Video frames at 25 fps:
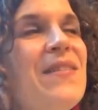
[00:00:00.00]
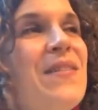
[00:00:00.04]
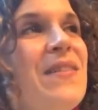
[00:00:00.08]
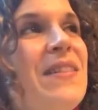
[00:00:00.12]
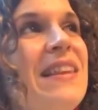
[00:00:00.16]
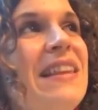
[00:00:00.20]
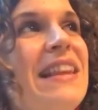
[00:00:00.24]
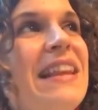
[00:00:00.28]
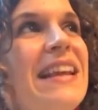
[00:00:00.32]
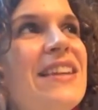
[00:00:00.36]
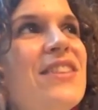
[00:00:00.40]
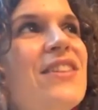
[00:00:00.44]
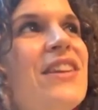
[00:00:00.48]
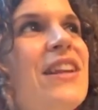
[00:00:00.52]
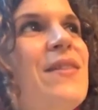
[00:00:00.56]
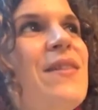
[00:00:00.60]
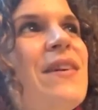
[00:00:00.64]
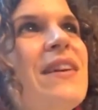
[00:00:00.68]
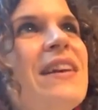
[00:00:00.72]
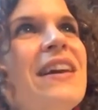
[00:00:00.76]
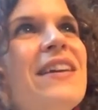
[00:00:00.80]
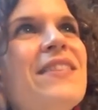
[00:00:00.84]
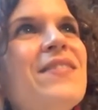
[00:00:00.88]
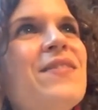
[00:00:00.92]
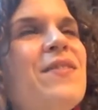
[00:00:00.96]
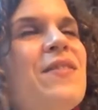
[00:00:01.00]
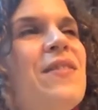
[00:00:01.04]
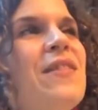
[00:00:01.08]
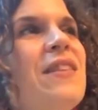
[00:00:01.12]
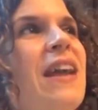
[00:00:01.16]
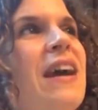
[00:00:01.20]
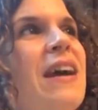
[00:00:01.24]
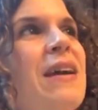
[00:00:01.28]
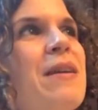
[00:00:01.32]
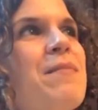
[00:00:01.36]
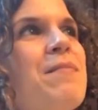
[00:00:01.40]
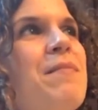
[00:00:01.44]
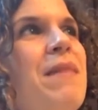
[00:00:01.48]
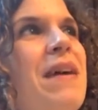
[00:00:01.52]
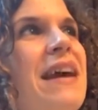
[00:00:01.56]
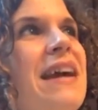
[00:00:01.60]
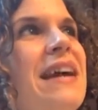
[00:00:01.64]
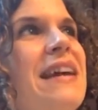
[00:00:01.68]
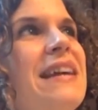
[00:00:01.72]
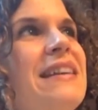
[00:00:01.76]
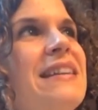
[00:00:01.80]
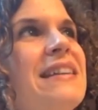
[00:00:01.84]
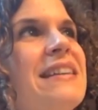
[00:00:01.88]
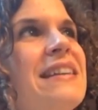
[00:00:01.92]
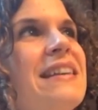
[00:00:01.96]
literally when I
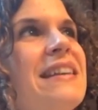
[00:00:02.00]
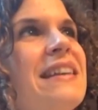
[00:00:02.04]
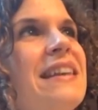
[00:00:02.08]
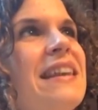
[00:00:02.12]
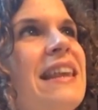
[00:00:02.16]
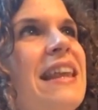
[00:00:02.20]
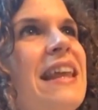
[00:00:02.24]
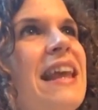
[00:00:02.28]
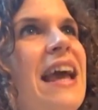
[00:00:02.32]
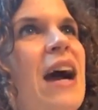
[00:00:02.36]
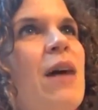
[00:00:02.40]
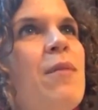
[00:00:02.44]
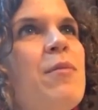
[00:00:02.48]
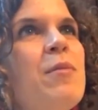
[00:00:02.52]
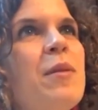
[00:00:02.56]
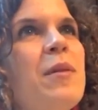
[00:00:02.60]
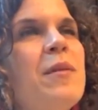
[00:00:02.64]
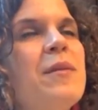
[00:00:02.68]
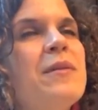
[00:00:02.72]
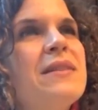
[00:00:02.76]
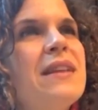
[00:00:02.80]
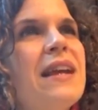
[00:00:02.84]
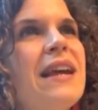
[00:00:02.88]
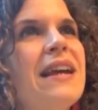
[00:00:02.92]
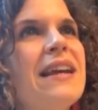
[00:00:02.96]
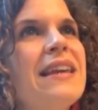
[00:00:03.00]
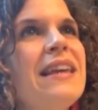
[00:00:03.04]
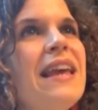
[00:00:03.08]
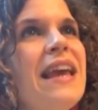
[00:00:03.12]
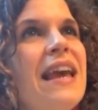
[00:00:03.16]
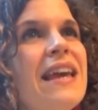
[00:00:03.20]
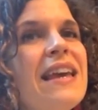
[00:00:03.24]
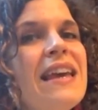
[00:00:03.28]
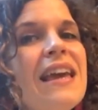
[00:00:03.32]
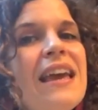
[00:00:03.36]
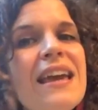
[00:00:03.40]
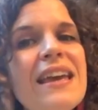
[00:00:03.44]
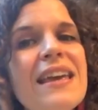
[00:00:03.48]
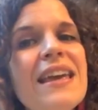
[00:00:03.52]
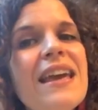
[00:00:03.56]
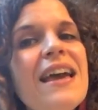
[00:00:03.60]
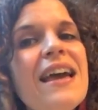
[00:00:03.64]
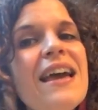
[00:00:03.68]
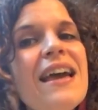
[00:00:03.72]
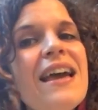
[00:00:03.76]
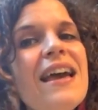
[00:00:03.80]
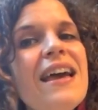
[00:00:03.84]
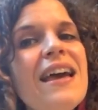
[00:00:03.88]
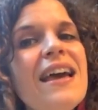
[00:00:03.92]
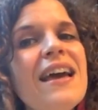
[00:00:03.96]
made the album, I was like,
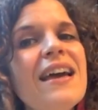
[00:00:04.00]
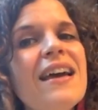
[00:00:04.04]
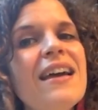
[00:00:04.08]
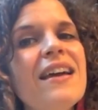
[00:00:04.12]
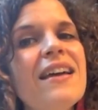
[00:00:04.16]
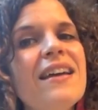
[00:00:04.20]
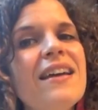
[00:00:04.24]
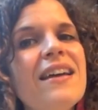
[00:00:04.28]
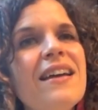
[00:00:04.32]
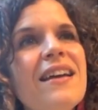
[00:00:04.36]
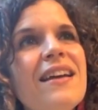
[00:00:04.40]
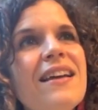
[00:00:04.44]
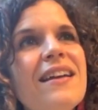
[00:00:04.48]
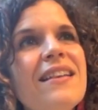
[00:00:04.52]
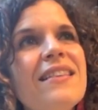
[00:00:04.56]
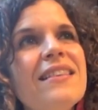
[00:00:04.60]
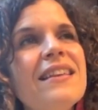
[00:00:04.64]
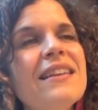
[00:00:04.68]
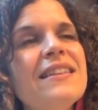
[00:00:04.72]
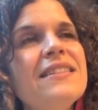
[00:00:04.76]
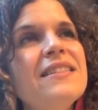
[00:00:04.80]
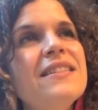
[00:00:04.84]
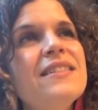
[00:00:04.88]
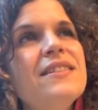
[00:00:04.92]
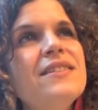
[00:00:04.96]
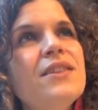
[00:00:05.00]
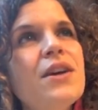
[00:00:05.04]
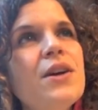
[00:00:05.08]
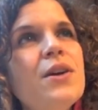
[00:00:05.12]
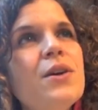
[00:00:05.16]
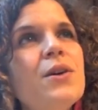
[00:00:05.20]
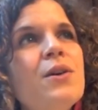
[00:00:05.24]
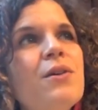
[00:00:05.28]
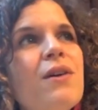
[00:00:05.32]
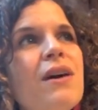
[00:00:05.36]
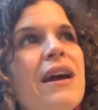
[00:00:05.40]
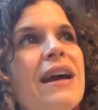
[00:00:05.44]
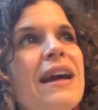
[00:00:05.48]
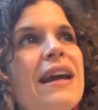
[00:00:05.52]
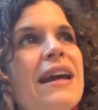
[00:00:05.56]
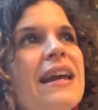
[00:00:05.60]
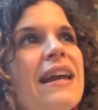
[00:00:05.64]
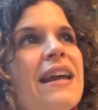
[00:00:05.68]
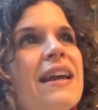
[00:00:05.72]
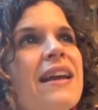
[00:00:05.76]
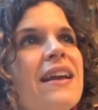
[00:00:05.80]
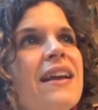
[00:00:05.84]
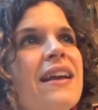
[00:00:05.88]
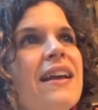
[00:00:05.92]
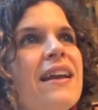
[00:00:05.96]
yeah, this is so
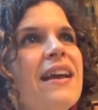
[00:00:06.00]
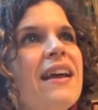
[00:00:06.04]
great.